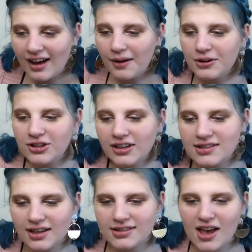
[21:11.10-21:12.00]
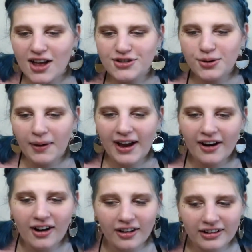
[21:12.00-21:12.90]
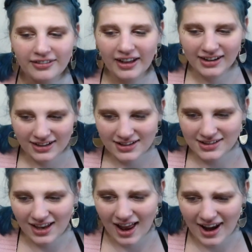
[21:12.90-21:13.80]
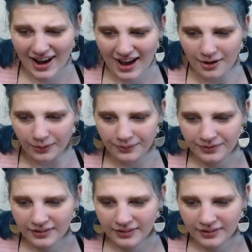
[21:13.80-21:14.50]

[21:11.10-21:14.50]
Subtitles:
Which leads us to my hair color that it is now.